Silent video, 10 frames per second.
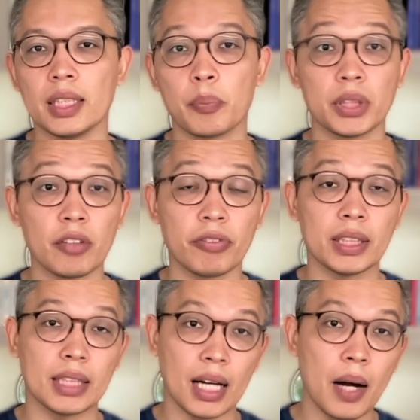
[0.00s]
Extreme
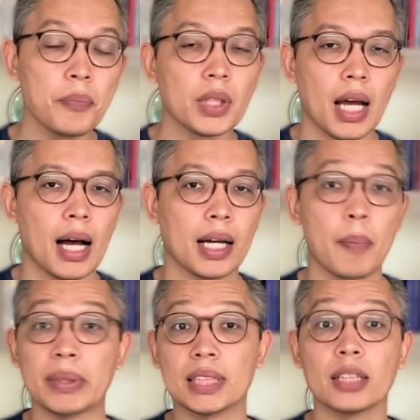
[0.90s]
fatigue is
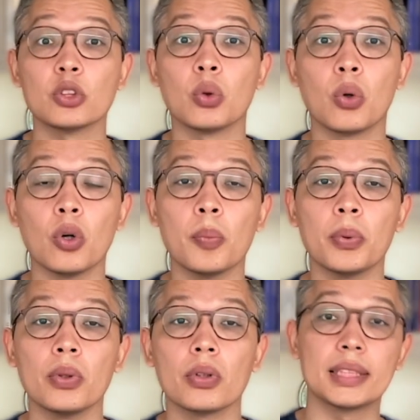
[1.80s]
common in cancers
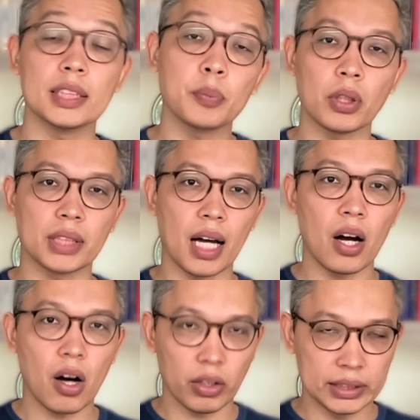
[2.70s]
such as
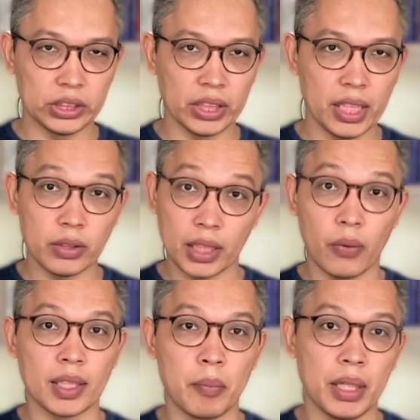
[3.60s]
leukemia, colon
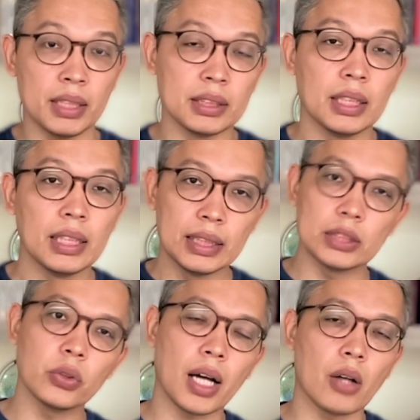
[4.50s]
cancer, or
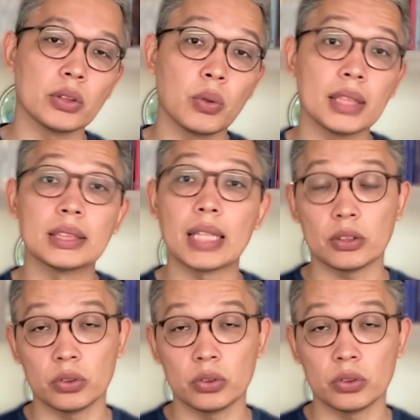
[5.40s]
stomach cancer.